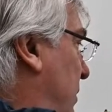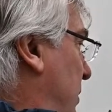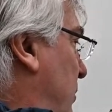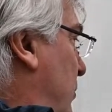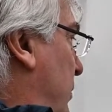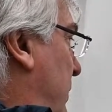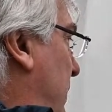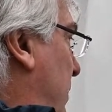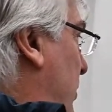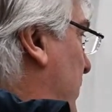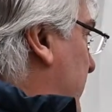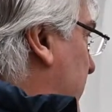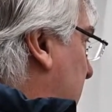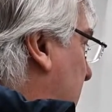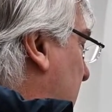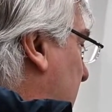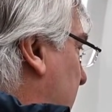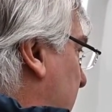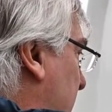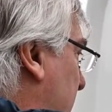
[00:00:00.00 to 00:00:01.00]
Would open
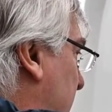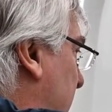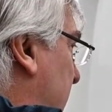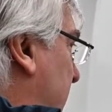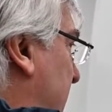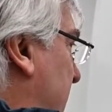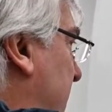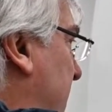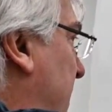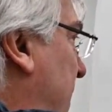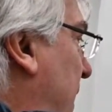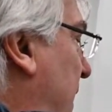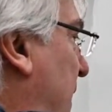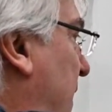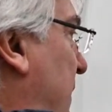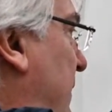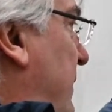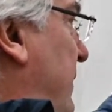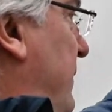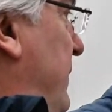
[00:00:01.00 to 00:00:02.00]
up. You
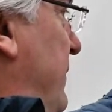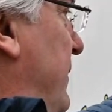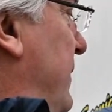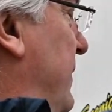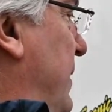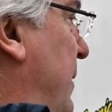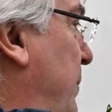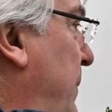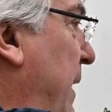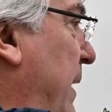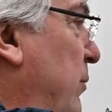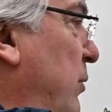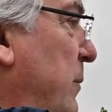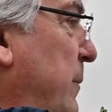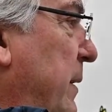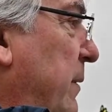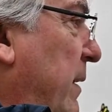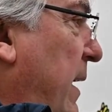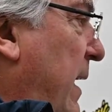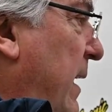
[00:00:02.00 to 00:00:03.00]
have the bed would
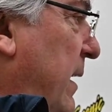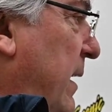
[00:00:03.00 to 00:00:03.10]
be right